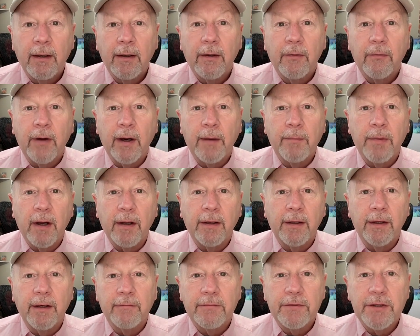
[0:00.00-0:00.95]
Greg
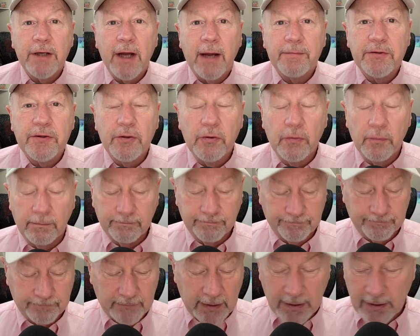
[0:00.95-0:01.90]
Buckley here for Shop Soup,
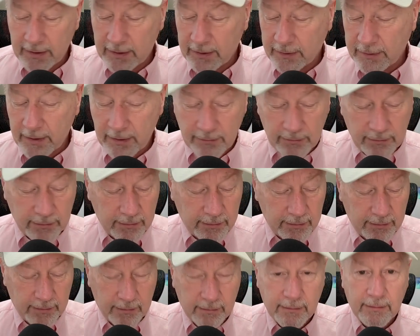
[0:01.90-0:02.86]
and
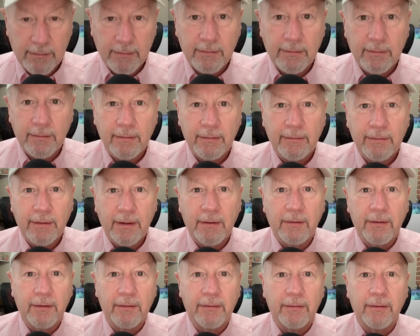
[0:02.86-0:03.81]
another
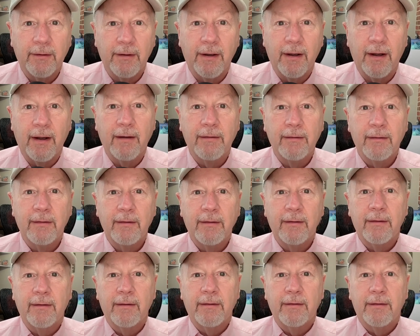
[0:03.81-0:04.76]
little
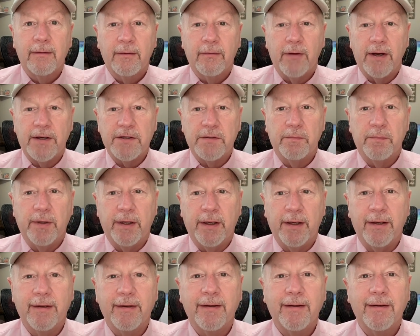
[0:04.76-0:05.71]

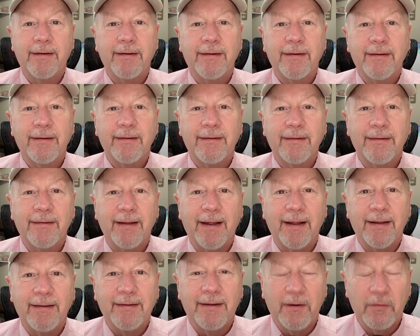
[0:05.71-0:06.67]
recipe
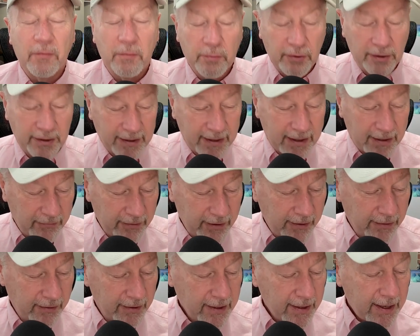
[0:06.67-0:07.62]
that we're putting together
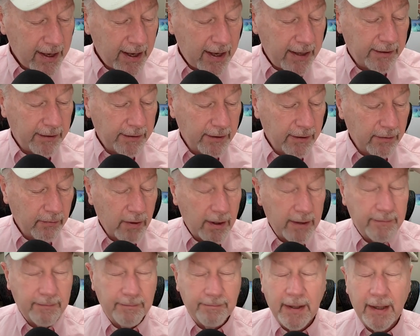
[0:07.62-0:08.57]
here. Hey, you know
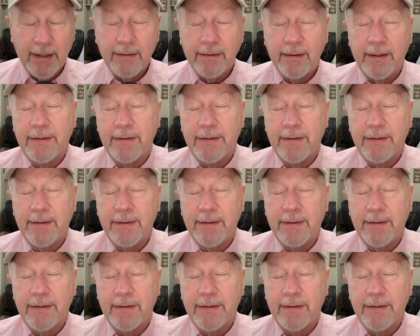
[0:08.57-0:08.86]
what, man?